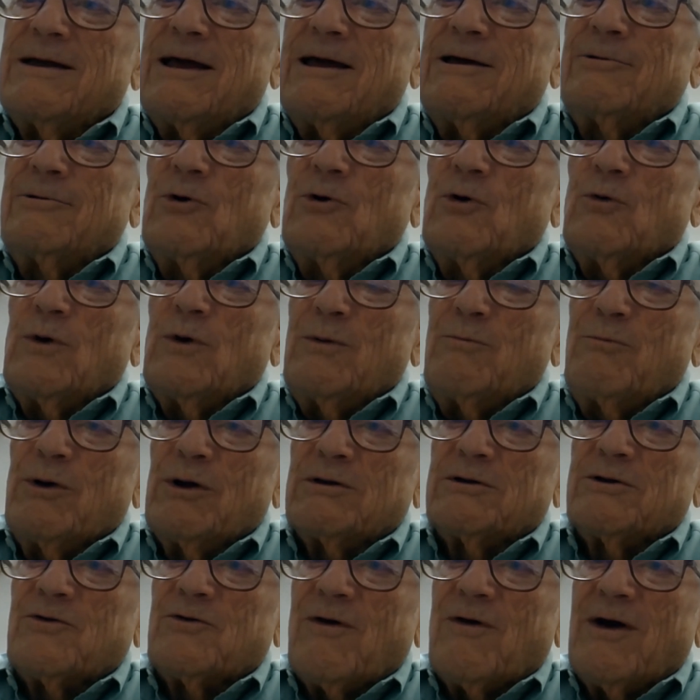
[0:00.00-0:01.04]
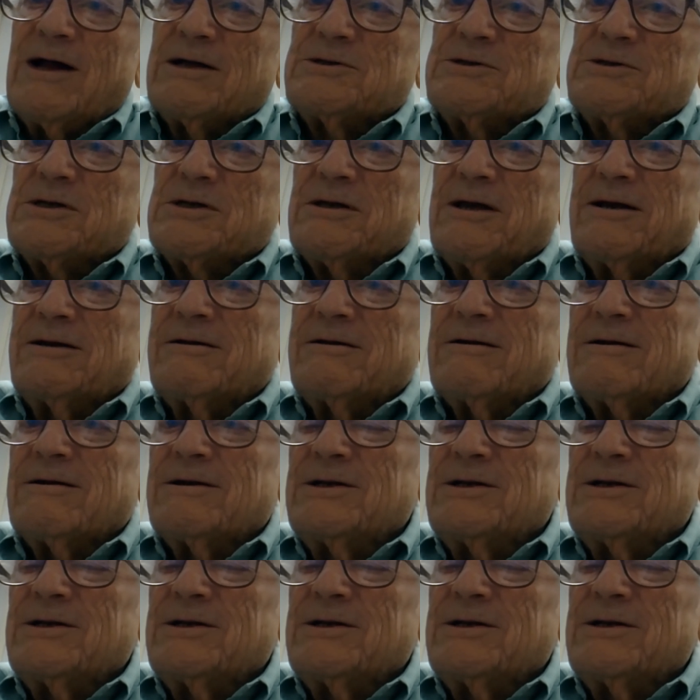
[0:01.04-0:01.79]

And we built a translator,